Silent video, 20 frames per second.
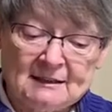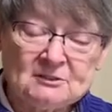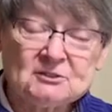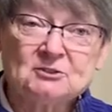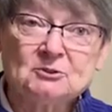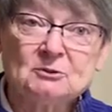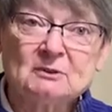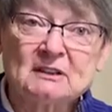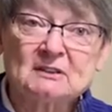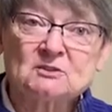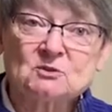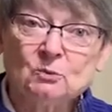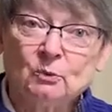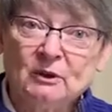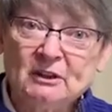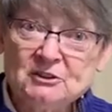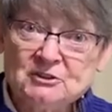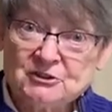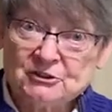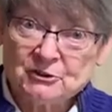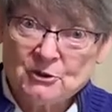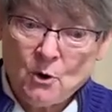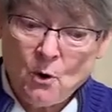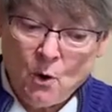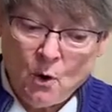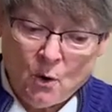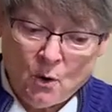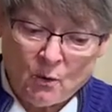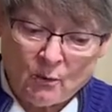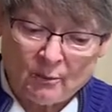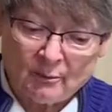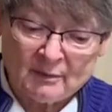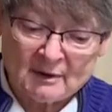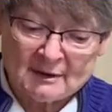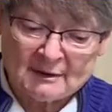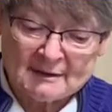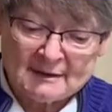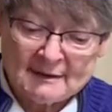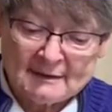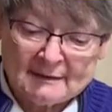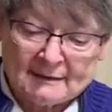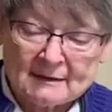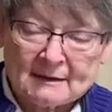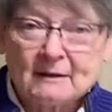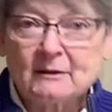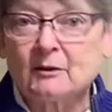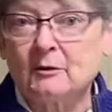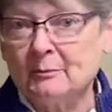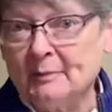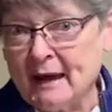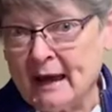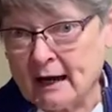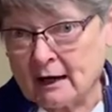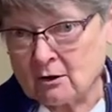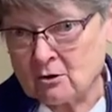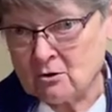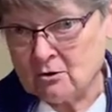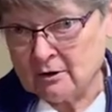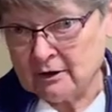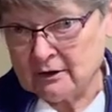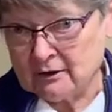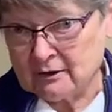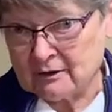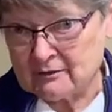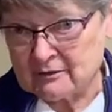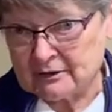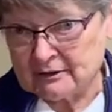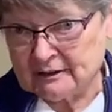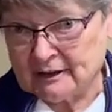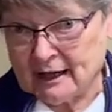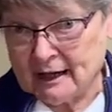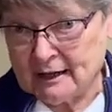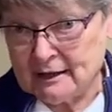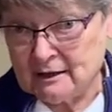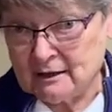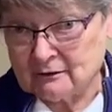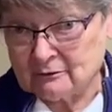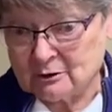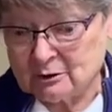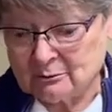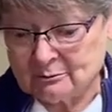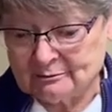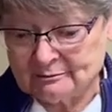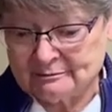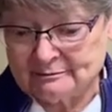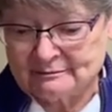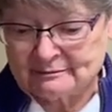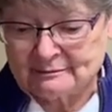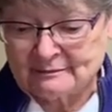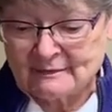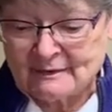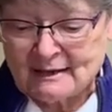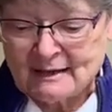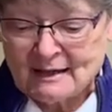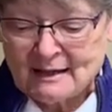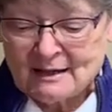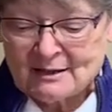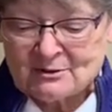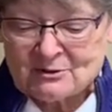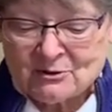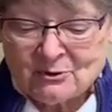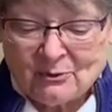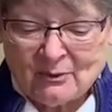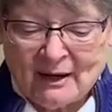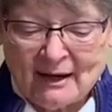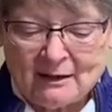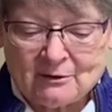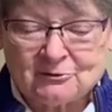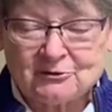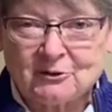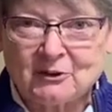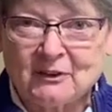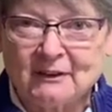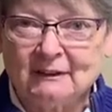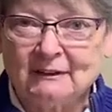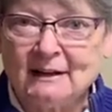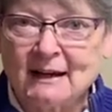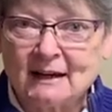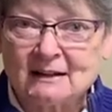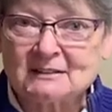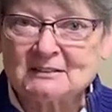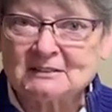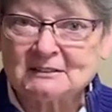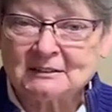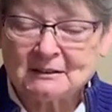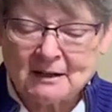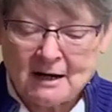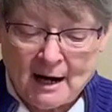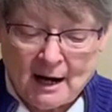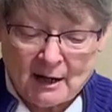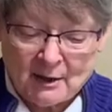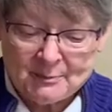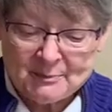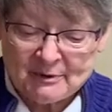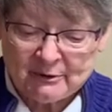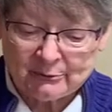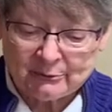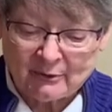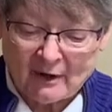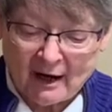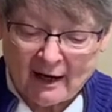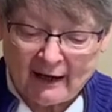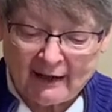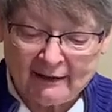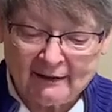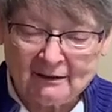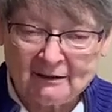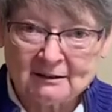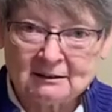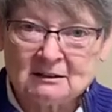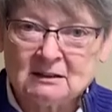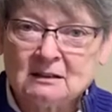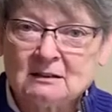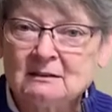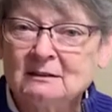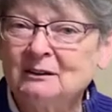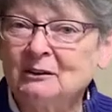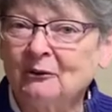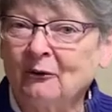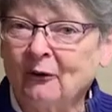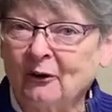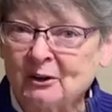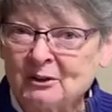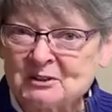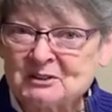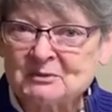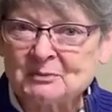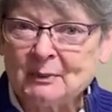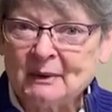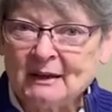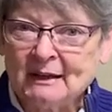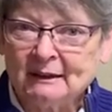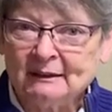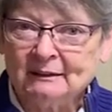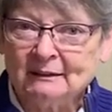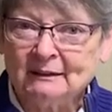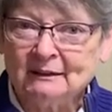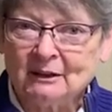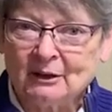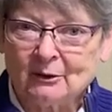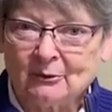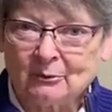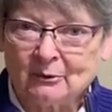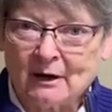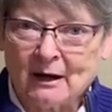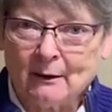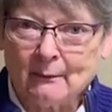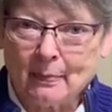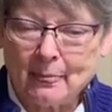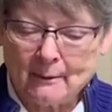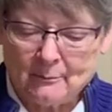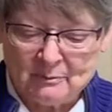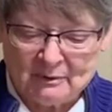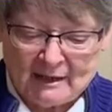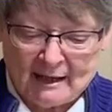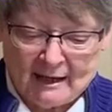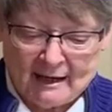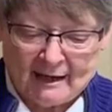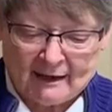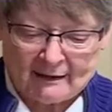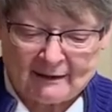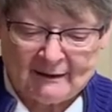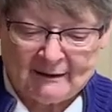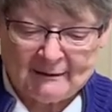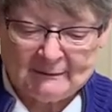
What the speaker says: into its winter home, the back corner of the dining room, to wait for the next carpet ride or spin around the block.